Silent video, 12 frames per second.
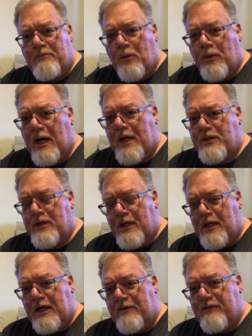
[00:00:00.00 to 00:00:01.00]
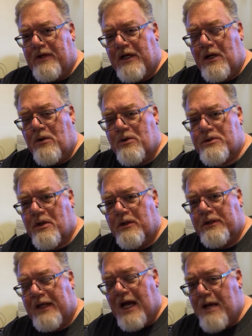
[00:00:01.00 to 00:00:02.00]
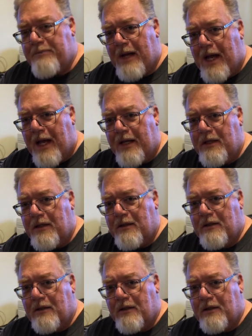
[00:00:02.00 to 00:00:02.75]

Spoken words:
But when I edit videos on the iPad,